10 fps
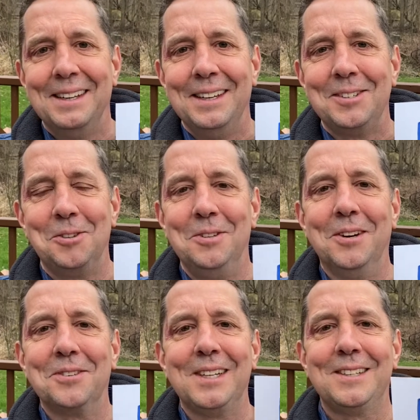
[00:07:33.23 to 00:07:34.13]
So you
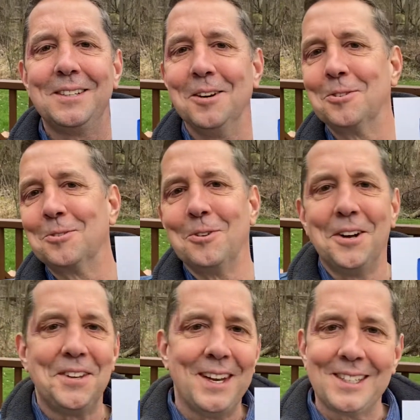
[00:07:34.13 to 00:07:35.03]
don't get to go through all
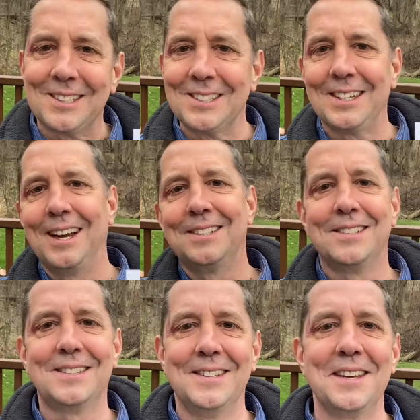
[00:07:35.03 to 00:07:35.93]
the
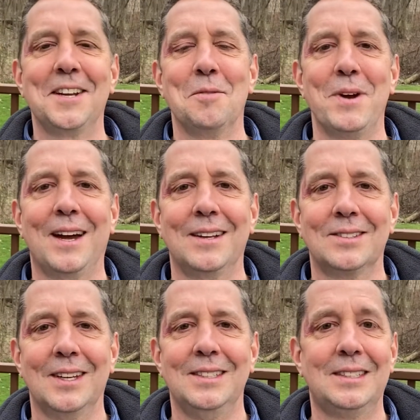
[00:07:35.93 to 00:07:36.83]
exercises and then come back and
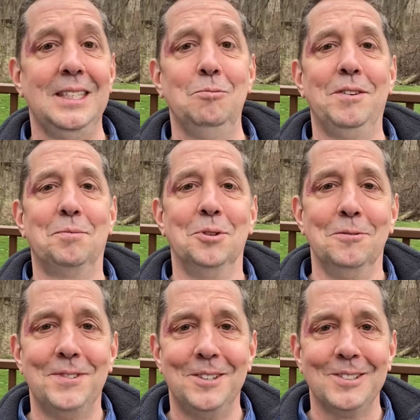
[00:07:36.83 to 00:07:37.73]
say, see, we've
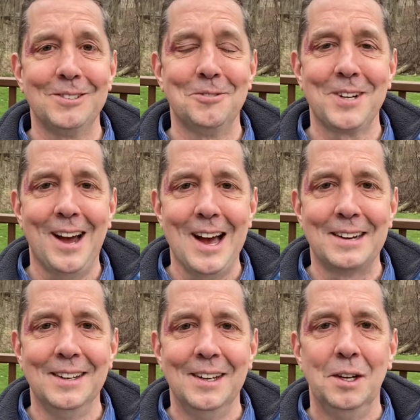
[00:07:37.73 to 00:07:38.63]
proved there is no
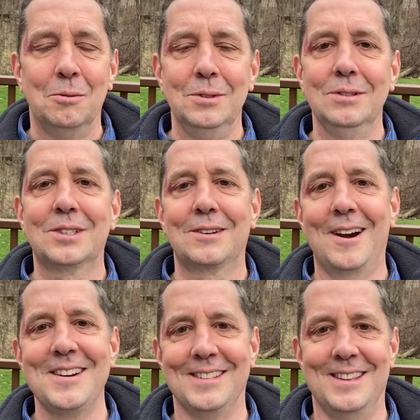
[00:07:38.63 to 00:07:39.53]
God. Well, you
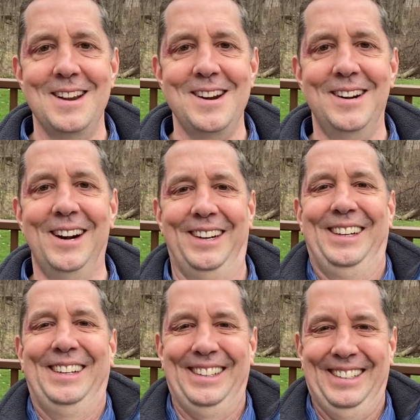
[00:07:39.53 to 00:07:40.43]
started there.
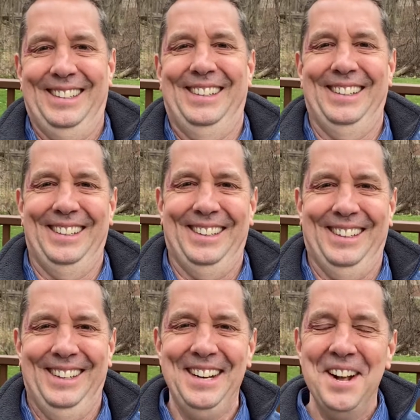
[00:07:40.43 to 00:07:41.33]

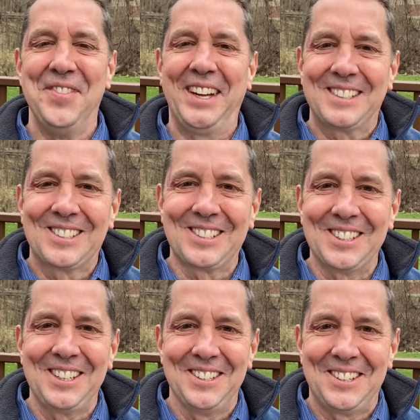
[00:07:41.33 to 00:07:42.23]
That's a
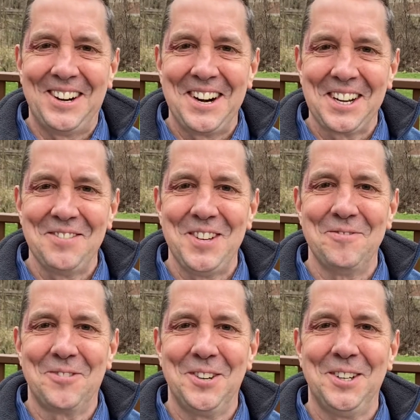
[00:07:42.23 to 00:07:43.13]
circular
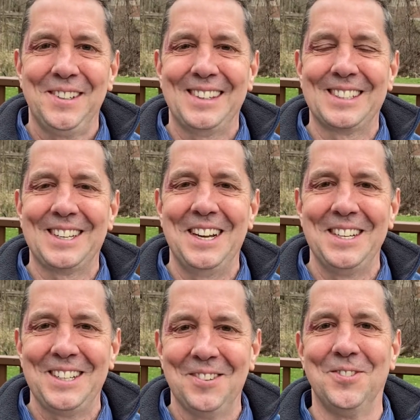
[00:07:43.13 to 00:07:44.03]
argument for the
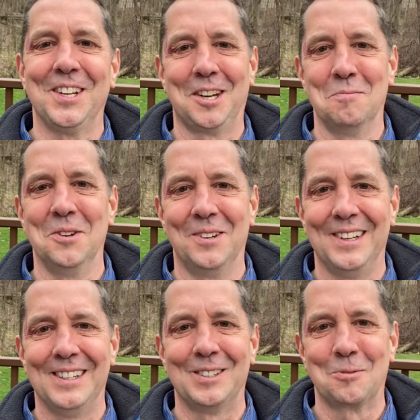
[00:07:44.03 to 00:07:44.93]
scientific
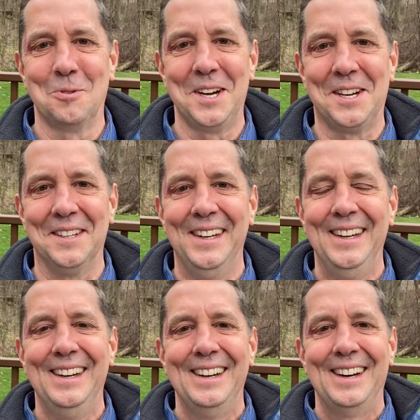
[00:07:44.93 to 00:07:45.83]
community as well.
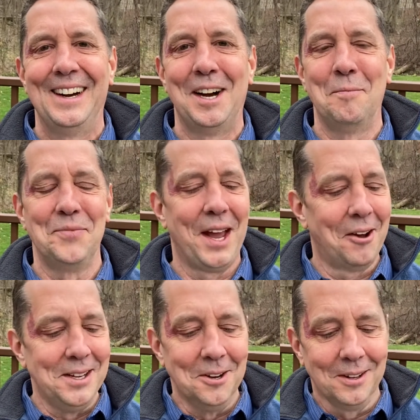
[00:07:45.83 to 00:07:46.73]
Now,
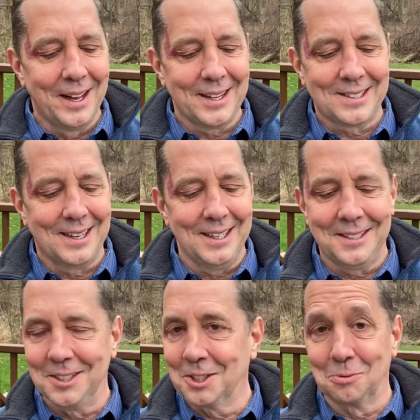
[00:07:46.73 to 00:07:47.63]
I know a lot of
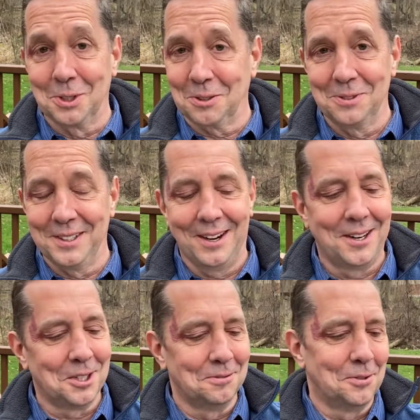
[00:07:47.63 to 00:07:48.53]
scientists work really
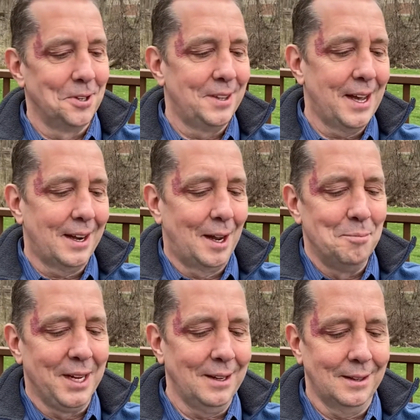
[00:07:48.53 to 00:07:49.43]
hard to avoid that. I'm
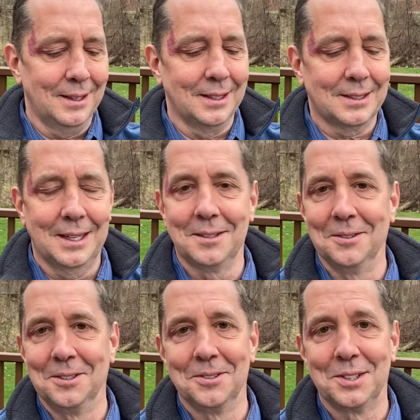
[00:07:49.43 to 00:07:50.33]
making things sound a
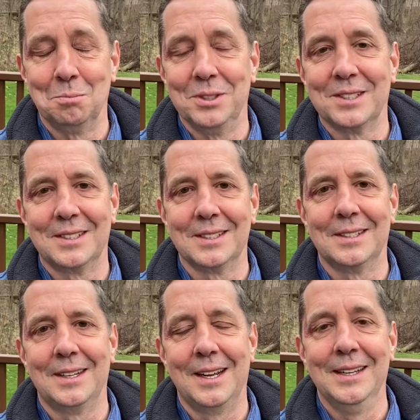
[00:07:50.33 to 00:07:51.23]
little simplistic
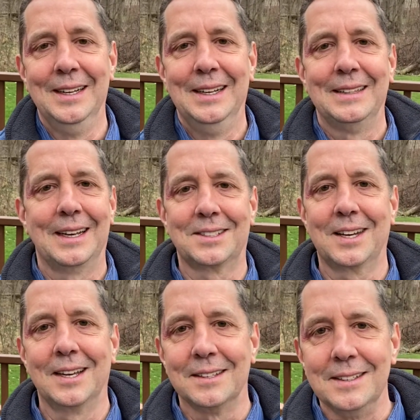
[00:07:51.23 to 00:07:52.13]
today. That's
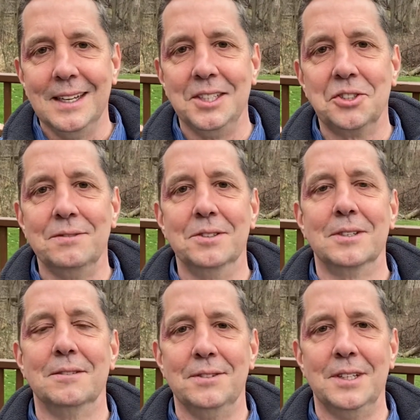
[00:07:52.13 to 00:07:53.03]
kind of the nature of
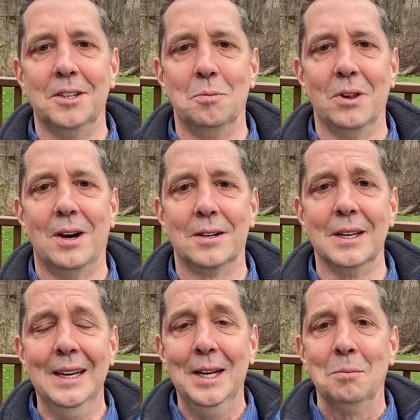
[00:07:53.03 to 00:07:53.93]
doing a video blog.
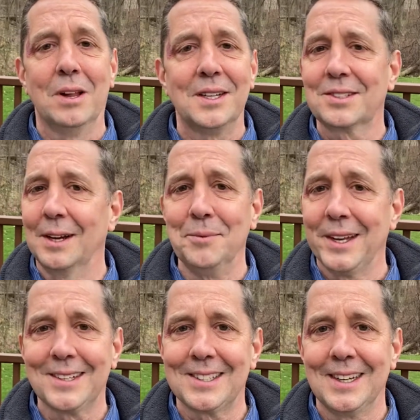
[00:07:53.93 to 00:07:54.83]
Plus, I'm
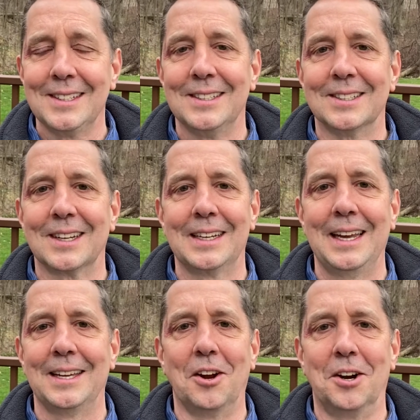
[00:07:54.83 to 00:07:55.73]
not a scientist. I
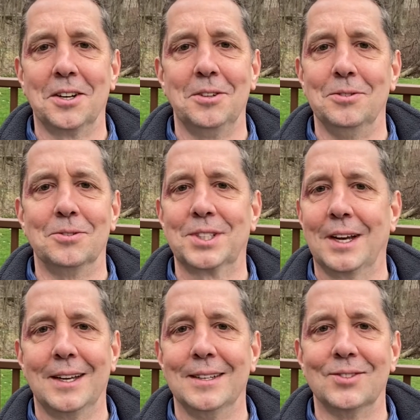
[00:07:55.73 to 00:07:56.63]
can't argue
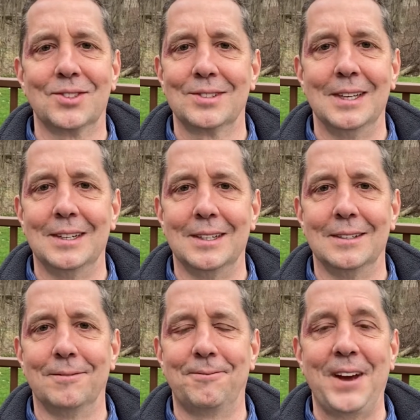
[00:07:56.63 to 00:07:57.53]
science,
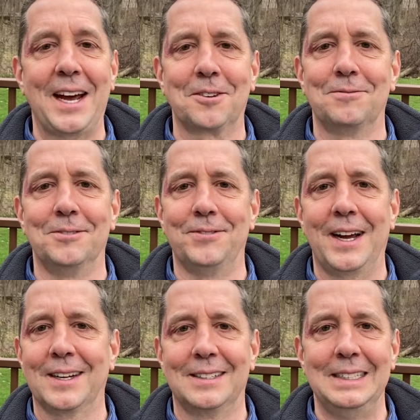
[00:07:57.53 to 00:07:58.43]
fact for
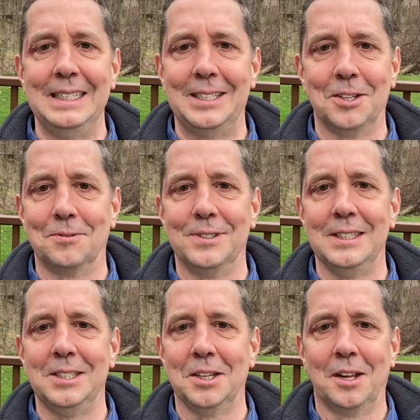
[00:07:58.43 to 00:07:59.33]
fact, detail for
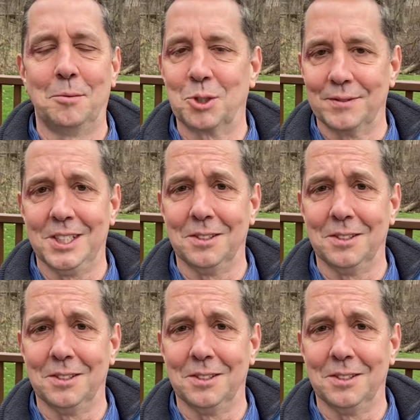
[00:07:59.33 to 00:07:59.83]
detail, observation